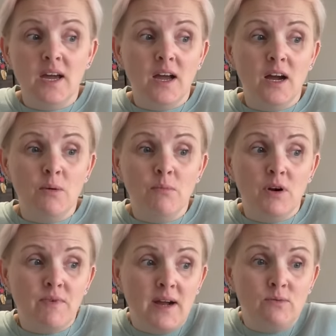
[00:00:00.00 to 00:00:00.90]

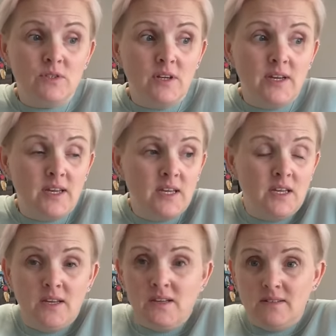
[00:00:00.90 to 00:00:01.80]
around, like,
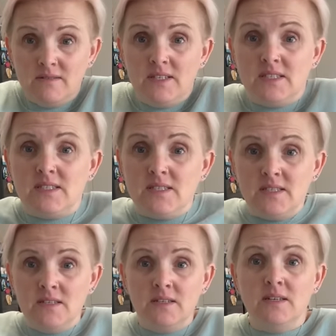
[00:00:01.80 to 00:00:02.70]

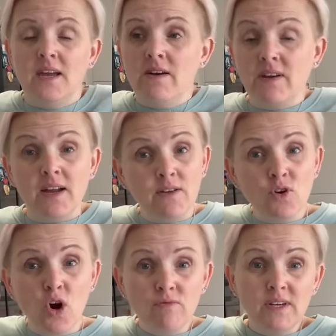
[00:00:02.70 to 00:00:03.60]
this area. And I've
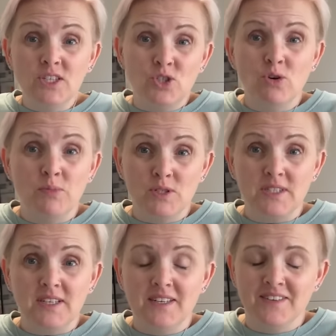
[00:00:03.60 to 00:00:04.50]
got a really short body.